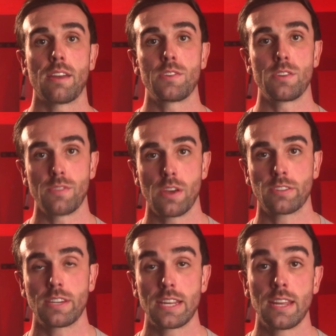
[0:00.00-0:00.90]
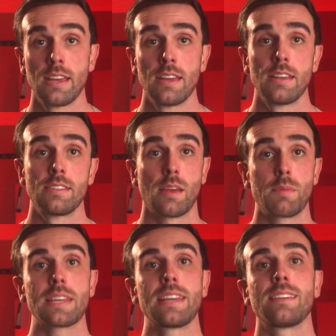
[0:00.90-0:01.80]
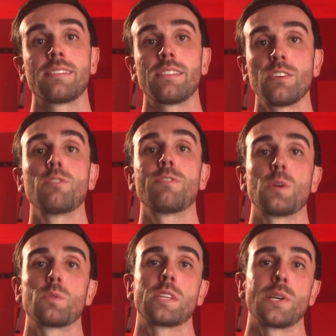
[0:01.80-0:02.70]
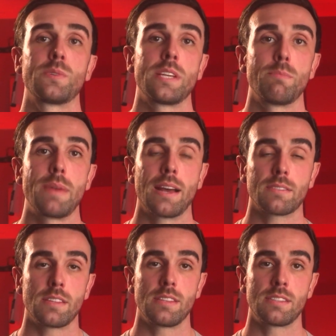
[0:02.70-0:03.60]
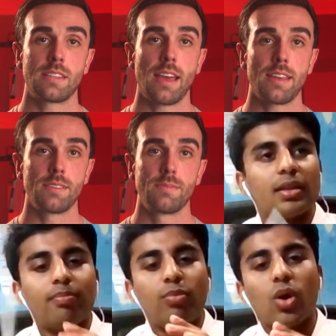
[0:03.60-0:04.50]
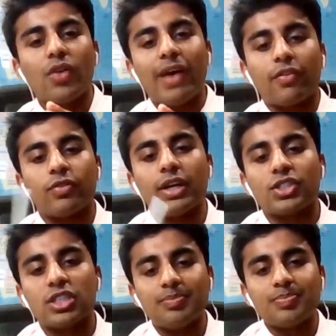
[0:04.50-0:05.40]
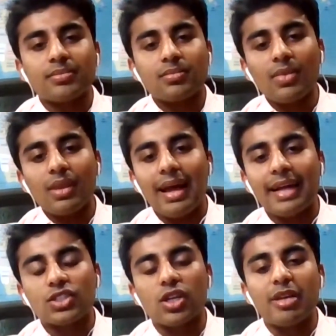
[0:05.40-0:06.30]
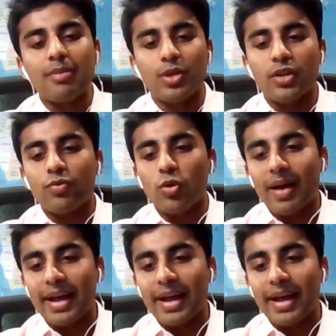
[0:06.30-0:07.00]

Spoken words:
of university, something he still feels guilty about to this day. The book of our friendship had so many beautiful